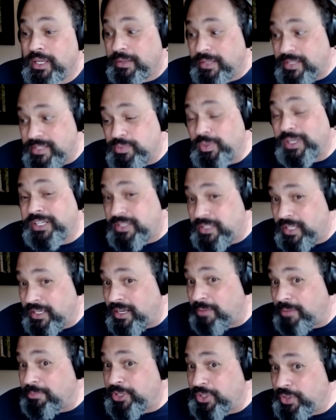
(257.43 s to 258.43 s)
Because what the
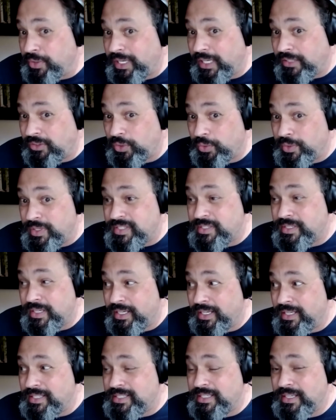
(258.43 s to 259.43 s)
number you get to
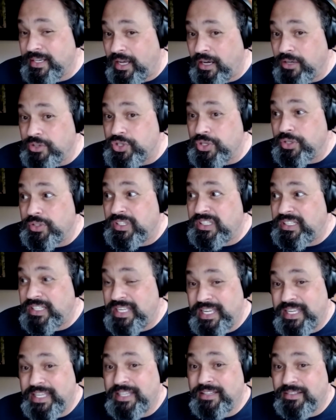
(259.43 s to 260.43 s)
is larger than
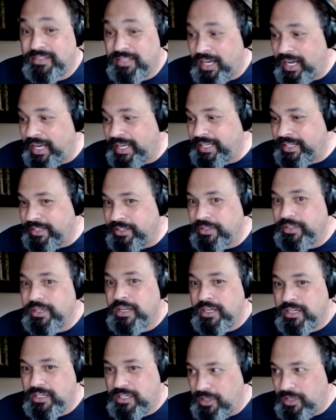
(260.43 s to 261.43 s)
the entire
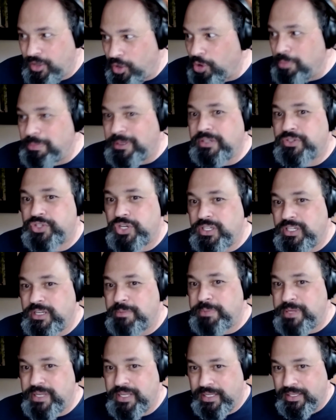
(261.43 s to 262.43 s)
global
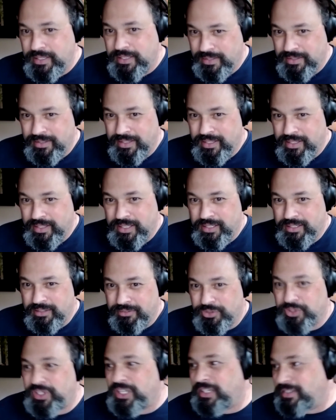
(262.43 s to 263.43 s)
GDP
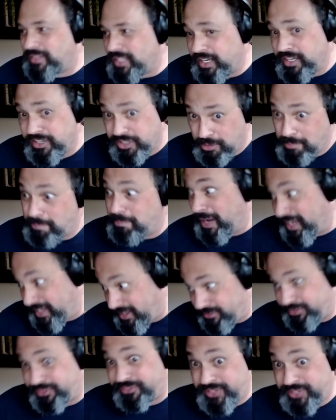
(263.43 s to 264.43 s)
for the entire year by
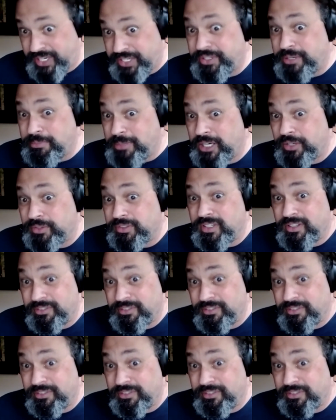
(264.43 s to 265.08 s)
a fair amount.